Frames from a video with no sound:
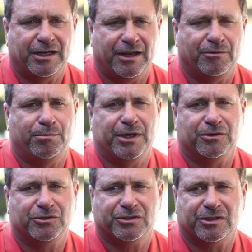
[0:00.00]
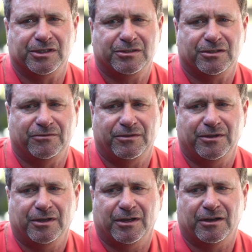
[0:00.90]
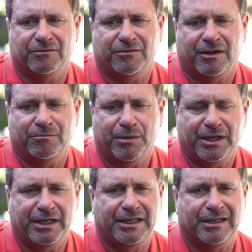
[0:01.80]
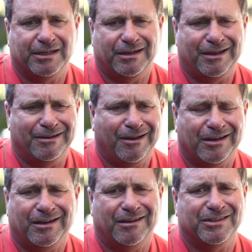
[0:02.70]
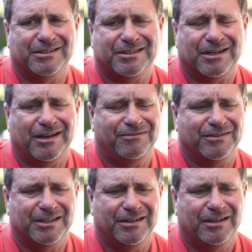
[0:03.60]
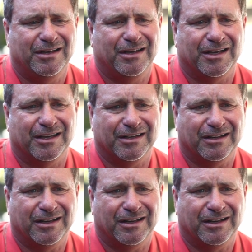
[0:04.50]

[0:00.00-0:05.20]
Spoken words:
they'd have a better sense of money and not loving stuff. And